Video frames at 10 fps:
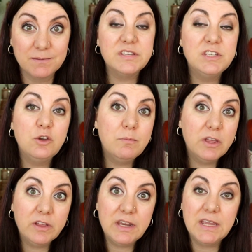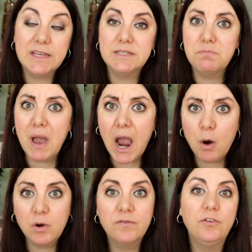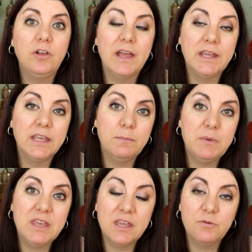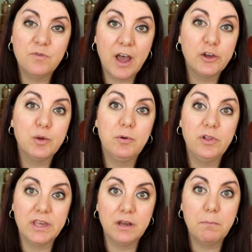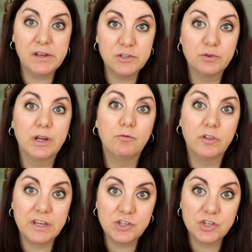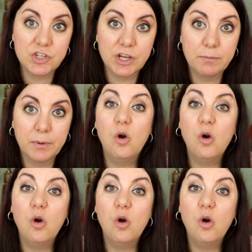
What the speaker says: This humility is powerful and it can be invaluable in a mentoring relationship.